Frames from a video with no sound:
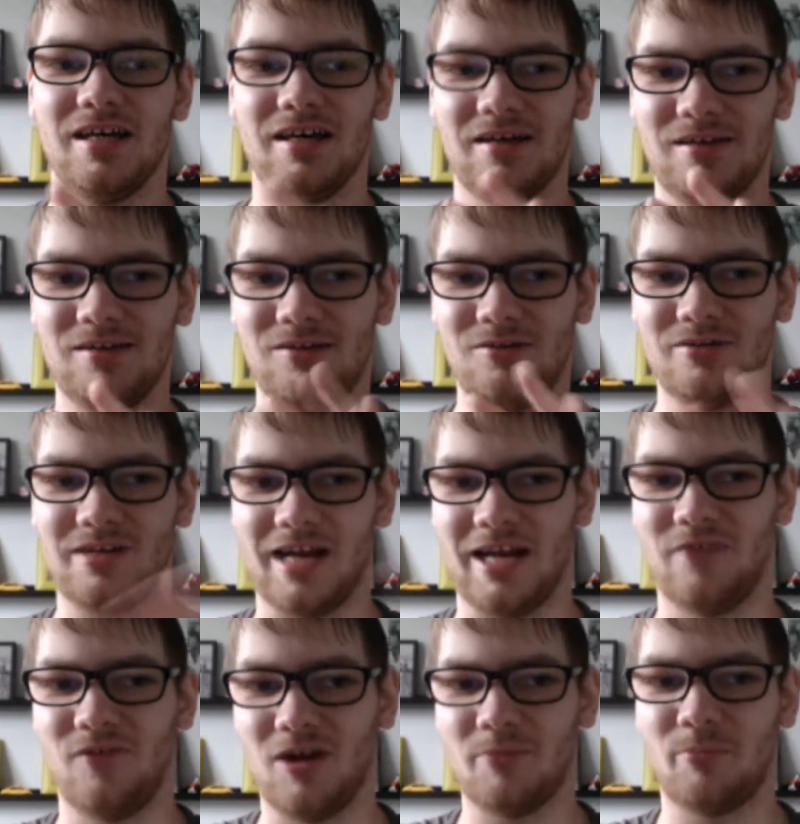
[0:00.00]
uh, Luthor
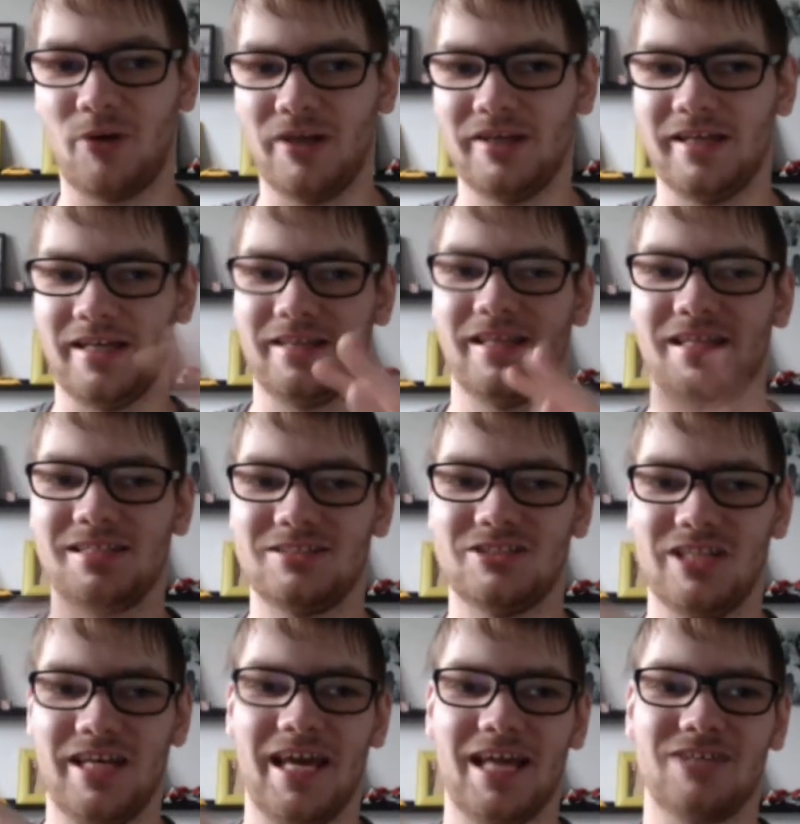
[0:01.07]
at one point and then
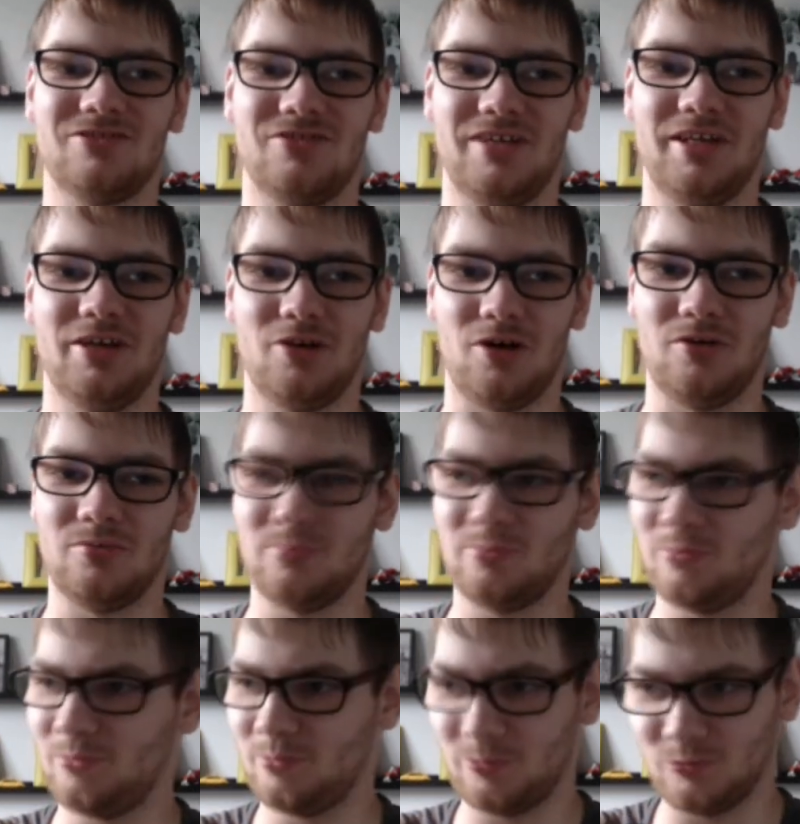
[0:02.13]
she actually, you know,
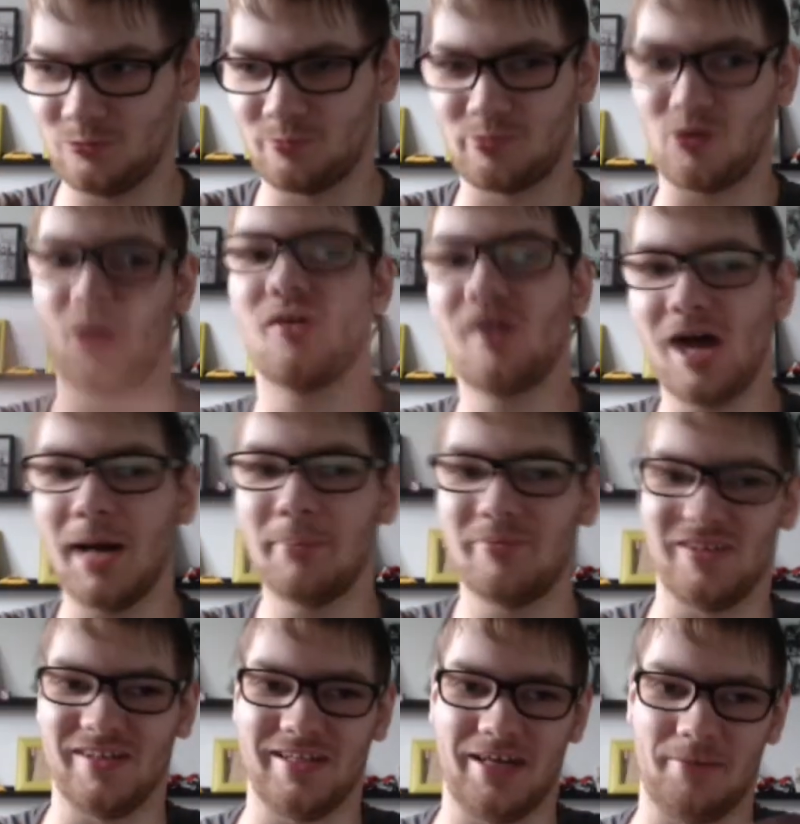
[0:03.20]
broke up
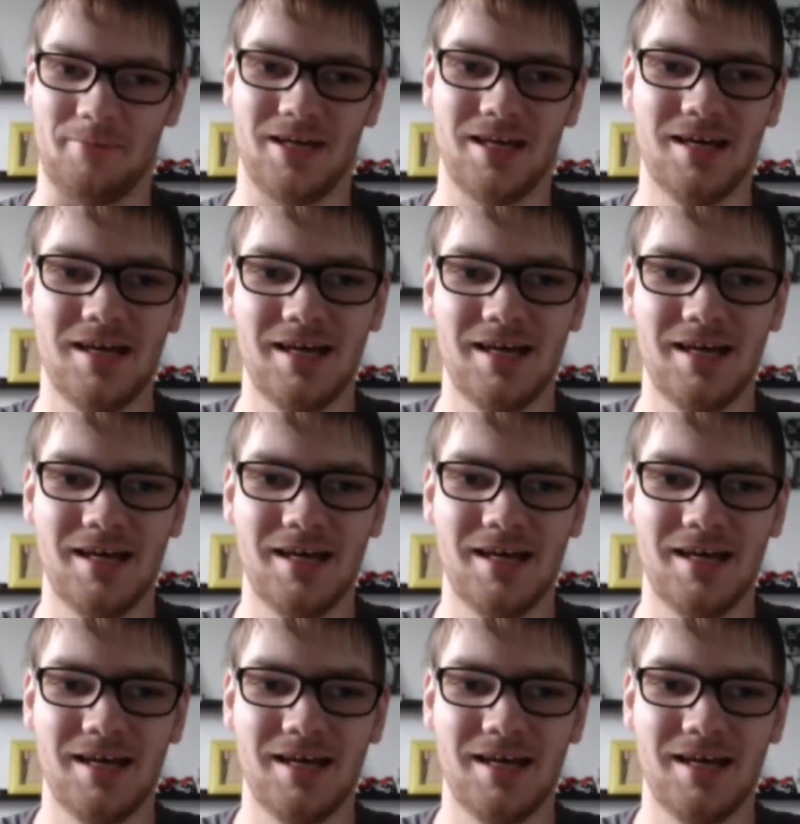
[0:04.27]
with him.